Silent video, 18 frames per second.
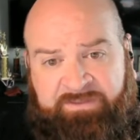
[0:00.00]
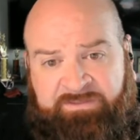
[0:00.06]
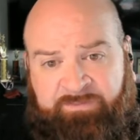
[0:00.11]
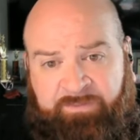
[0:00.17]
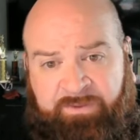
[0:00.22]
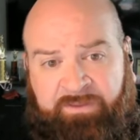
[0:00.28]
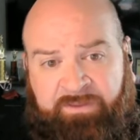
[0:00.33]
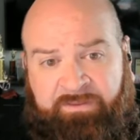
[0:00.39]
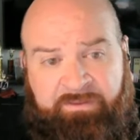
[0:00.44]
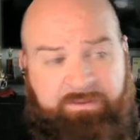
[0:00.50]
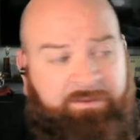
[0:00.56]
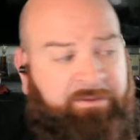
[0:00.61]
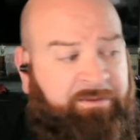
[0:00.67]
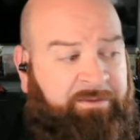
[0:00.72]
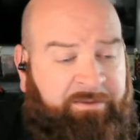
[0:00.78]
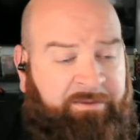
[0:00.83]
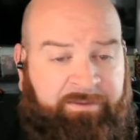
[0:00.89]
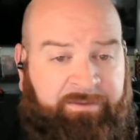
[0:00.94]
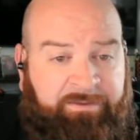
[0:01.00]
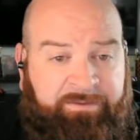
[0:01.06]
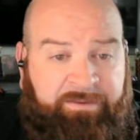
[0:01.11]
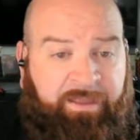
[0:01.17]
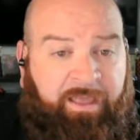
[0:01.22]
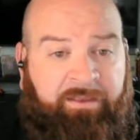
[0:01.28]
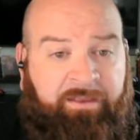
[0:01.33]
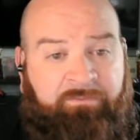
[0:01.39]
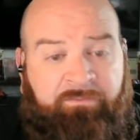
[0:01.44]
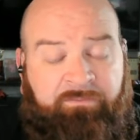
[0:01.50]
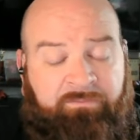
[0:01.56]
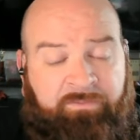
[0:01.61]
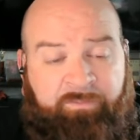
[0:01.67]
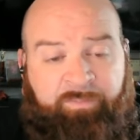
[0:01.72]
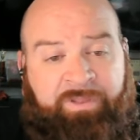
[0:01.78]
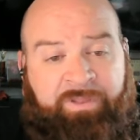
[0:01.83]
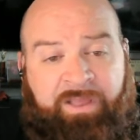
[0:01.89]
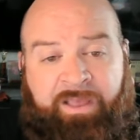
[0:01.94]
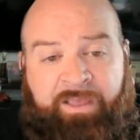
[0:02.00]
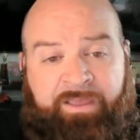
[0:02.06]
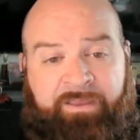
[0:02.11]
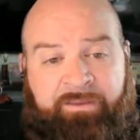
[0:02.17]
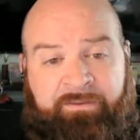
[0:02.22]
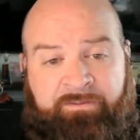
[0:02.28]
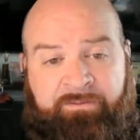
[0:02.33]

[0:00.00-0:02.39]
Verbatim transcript: Smith not reply,